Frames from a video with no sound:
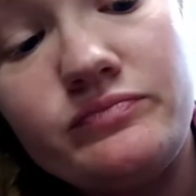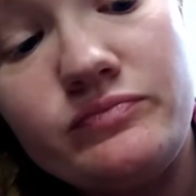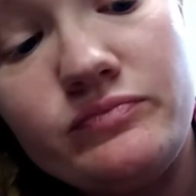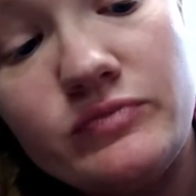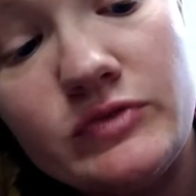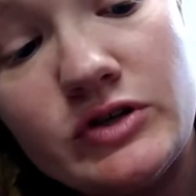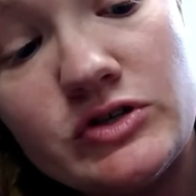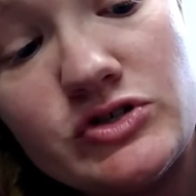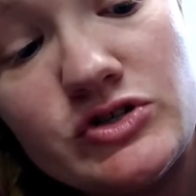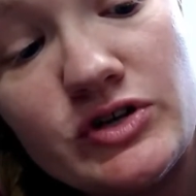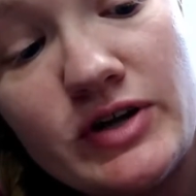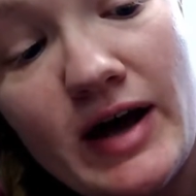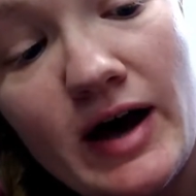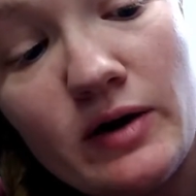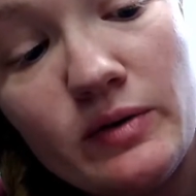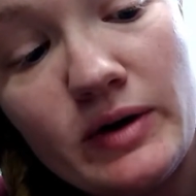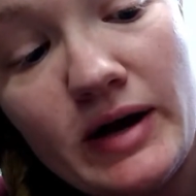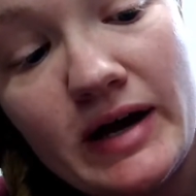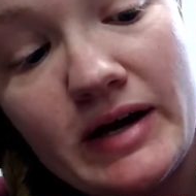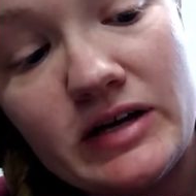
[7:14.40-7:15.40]
So now what
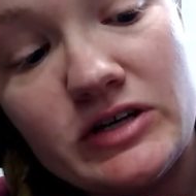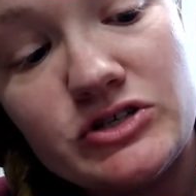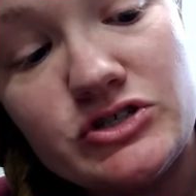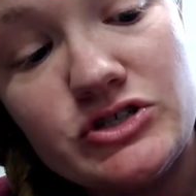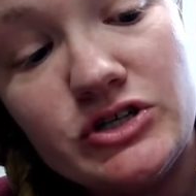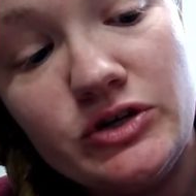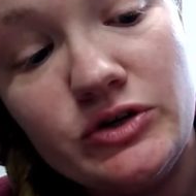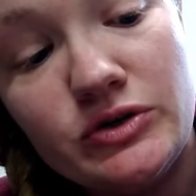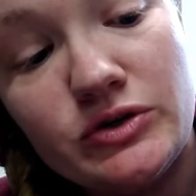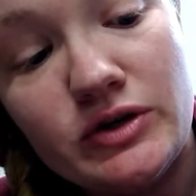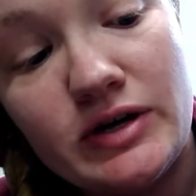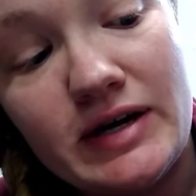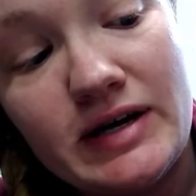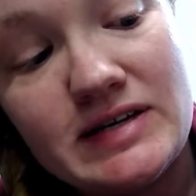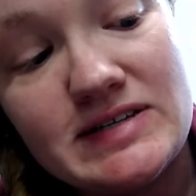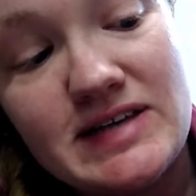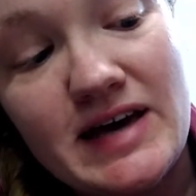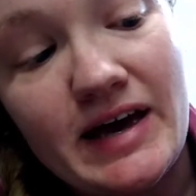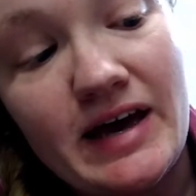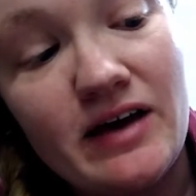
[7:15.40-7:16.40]
I can do is
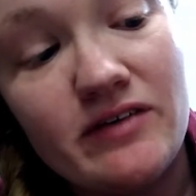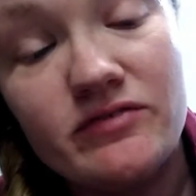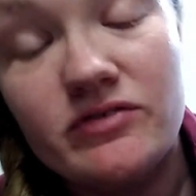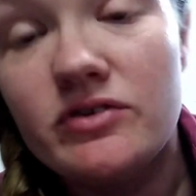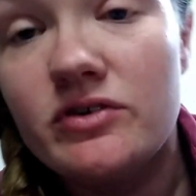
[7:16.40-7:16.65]
I have